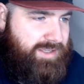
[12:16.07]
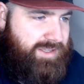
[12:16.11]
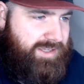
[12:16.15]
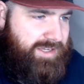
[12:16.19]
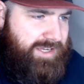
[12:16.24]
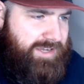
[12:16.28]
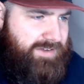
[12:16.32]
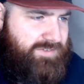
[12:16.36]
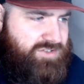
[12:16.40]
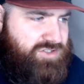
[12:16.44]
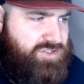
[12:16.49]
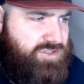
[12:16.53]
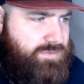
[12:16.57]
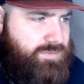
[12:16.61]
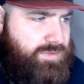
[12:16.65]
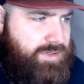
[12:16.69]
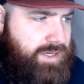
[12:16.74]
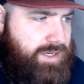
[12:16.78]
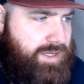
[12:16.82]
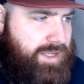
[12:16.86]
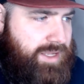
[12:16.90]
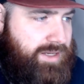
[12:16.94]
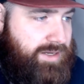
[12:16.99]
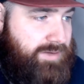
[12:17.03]
If
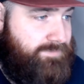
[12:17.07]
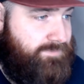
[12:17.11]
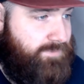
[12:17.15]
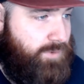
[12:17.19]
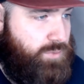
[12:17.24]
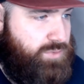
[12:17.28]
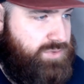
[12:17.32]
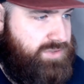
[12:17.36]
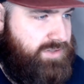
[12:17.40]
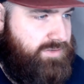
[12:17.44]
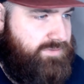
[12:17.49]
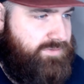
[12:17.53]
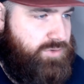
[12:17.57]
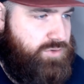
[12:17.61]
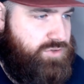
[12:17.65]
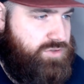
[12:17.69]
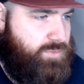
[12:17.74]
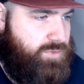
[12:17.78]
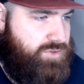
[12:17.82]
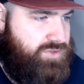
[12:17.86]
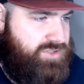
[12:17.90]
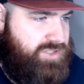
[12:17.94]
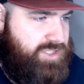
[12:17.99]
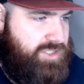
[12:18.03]
summoning an invoked fusion
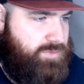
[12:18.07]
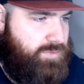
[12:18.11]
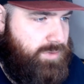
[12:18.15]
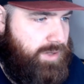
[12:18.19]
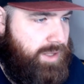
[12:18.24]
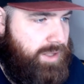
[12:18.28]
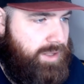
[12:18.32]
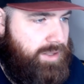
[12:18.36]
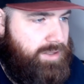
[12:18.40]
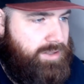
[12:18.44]
monster this way,